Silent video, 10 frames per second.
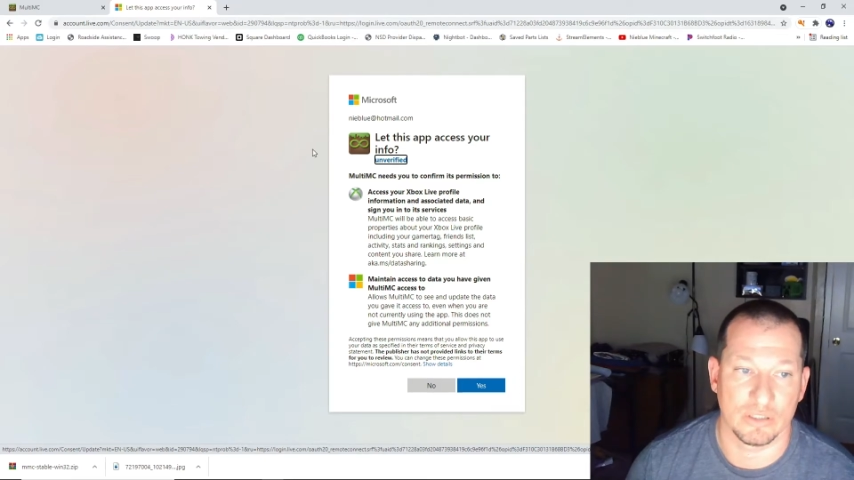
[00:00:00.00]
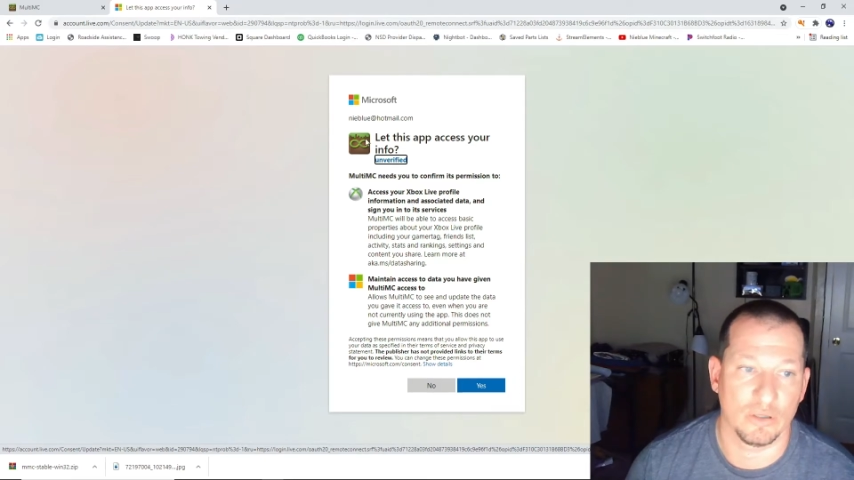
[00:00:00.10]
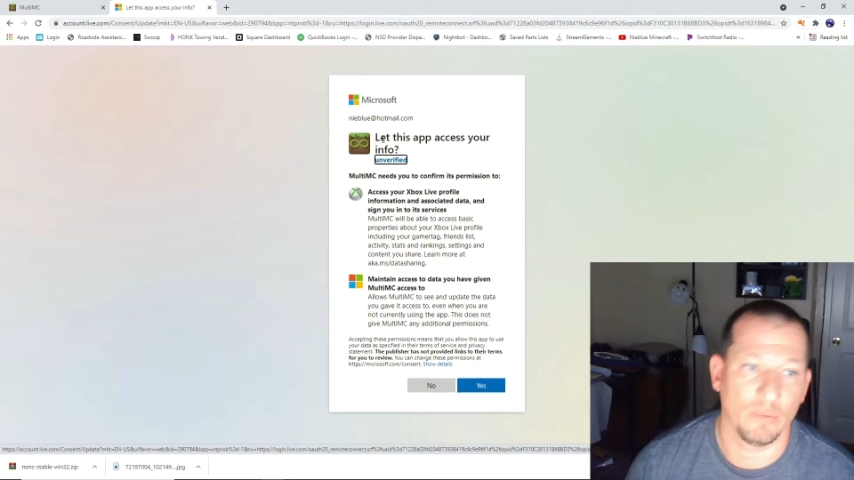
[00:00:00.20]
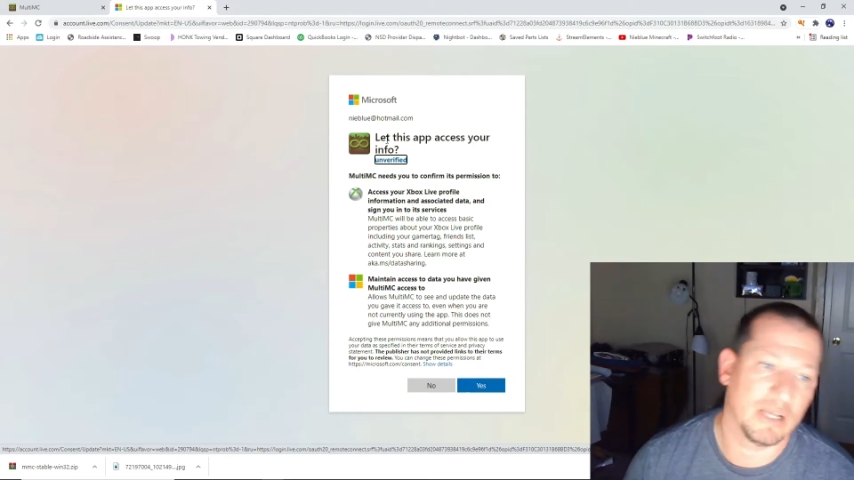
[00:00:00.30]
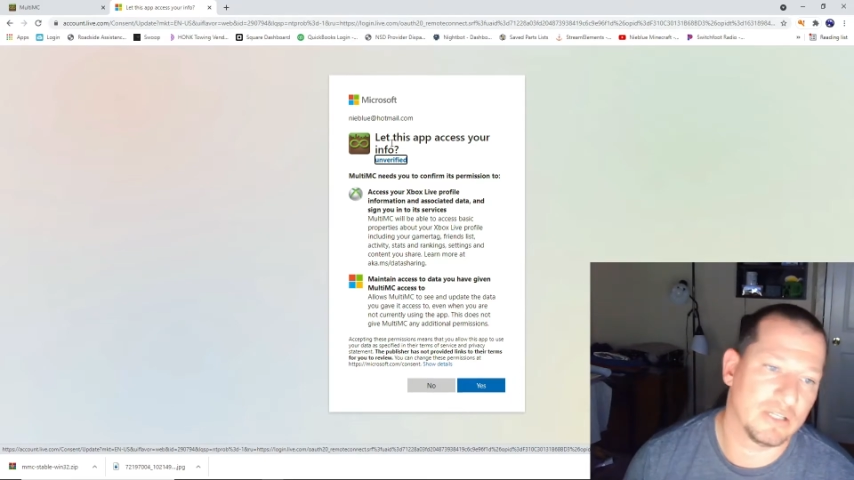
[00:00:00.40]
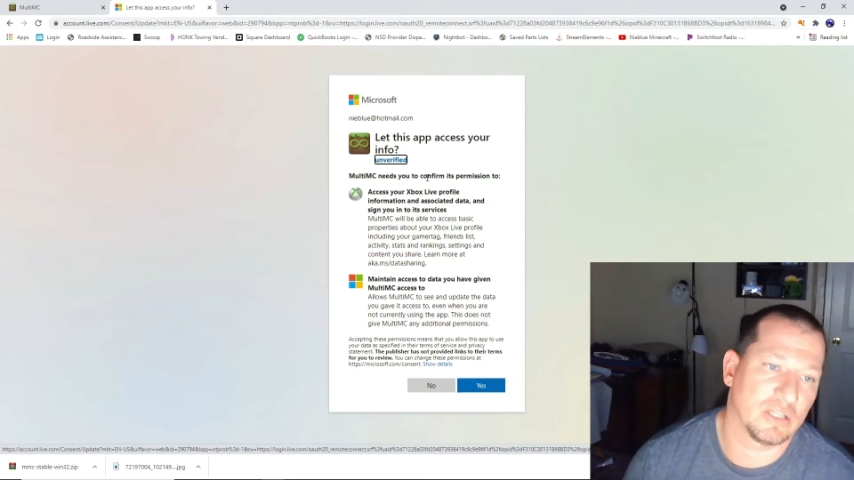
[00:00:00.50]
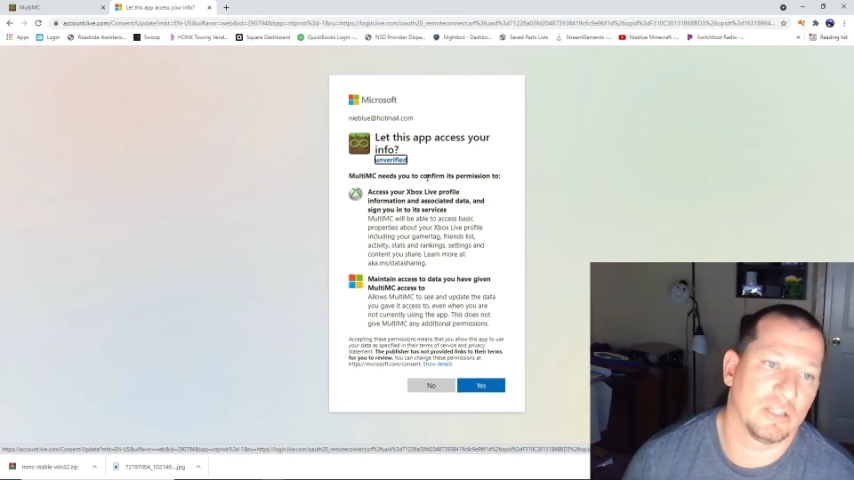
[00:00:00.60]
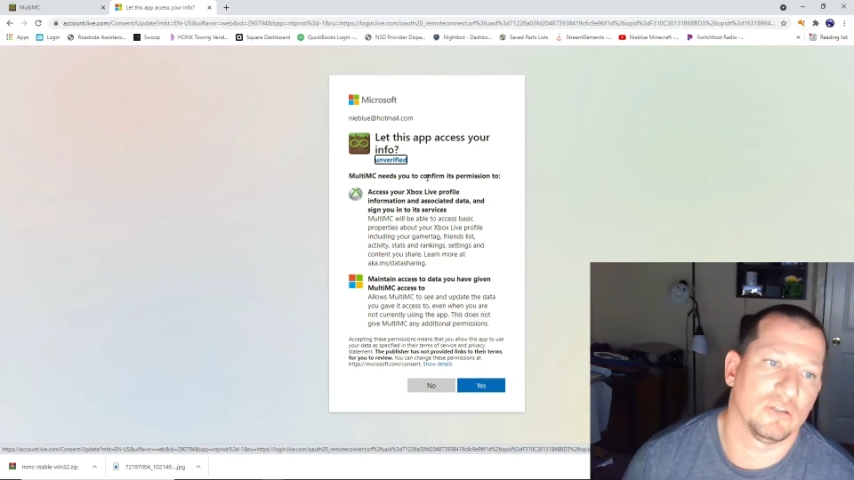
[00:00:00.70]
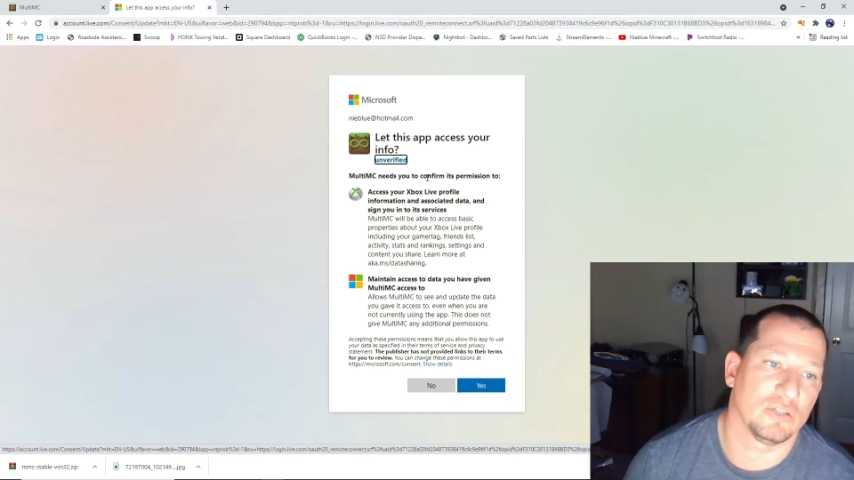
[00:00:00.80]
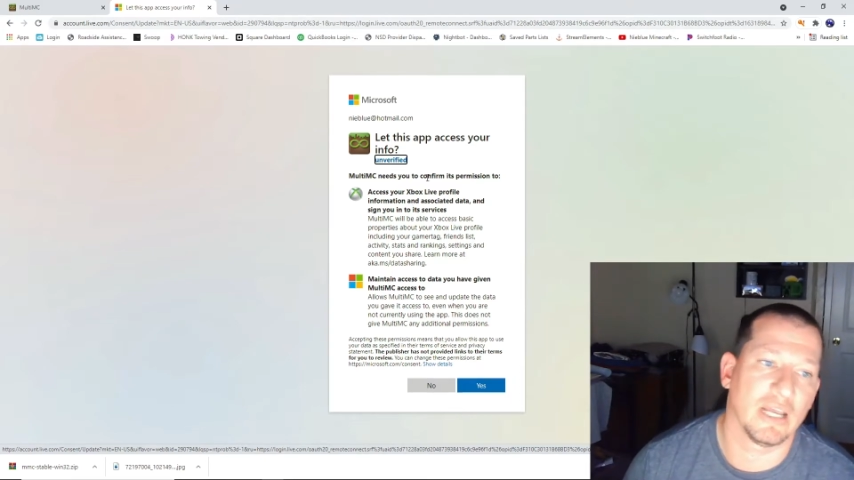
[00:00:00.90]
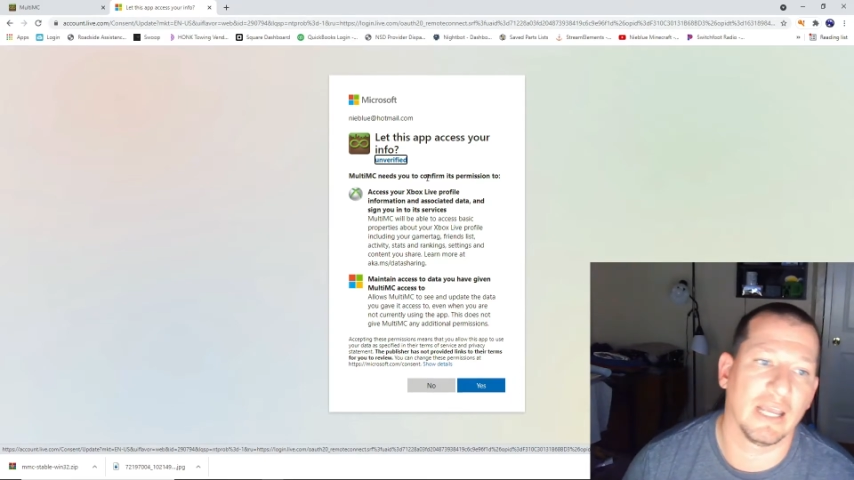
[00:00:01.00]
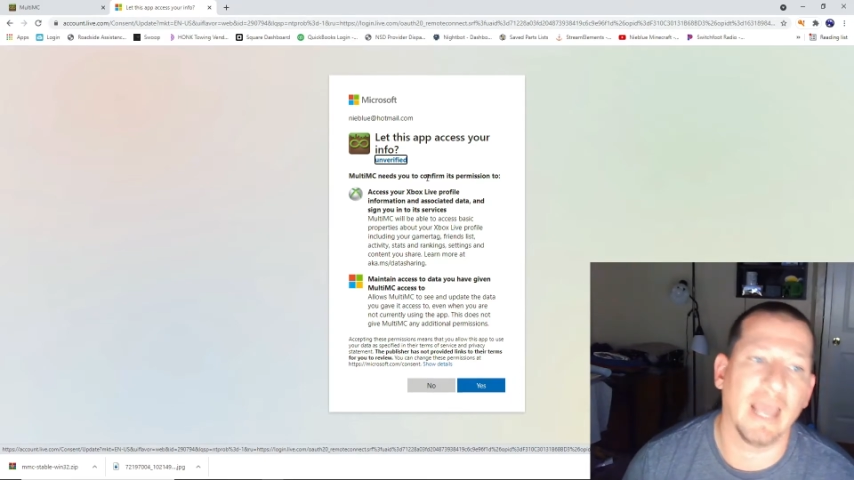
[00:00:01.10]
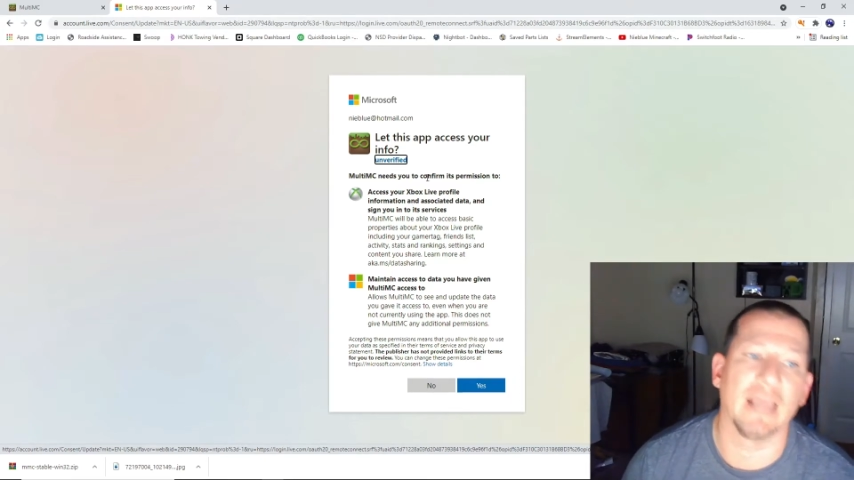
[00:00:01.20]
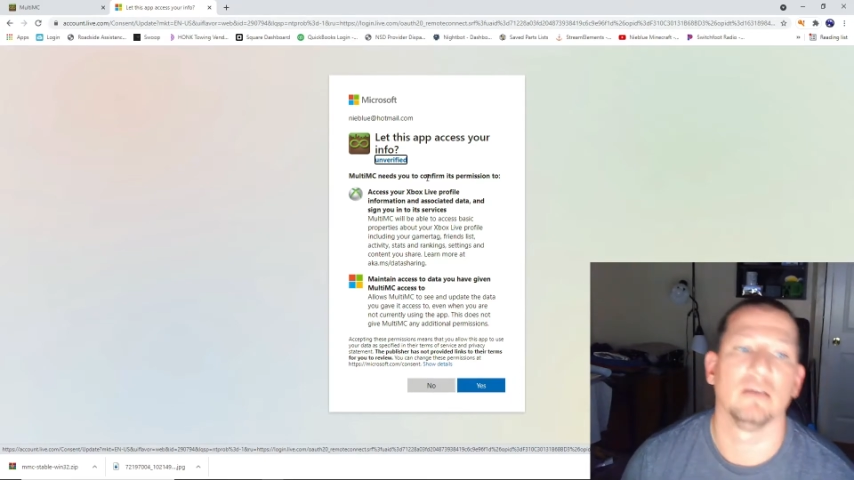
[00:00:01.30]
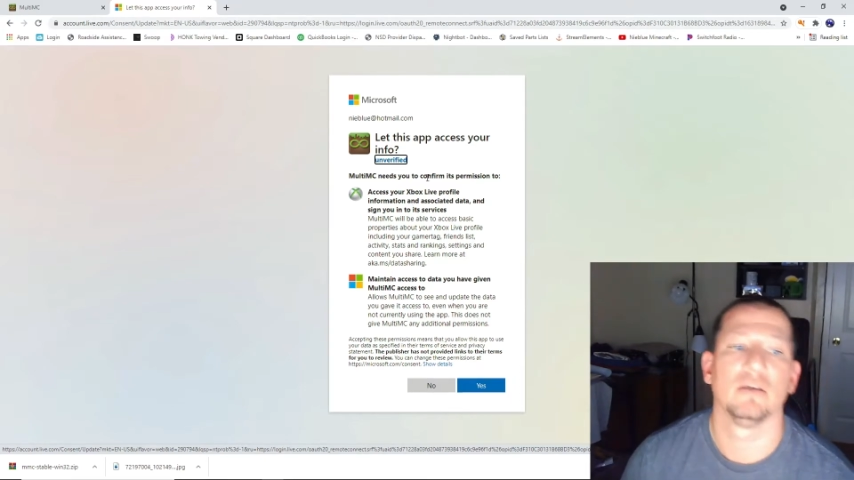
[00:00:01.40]
So basically you're saying,
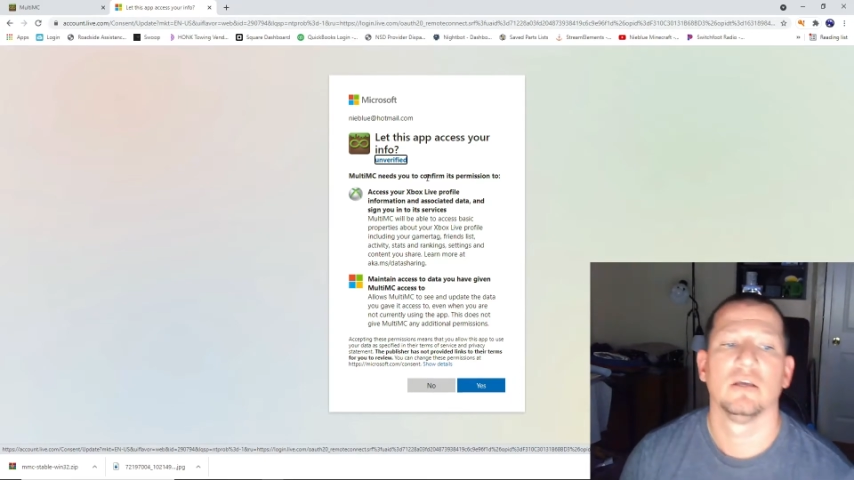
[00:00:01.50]
hey,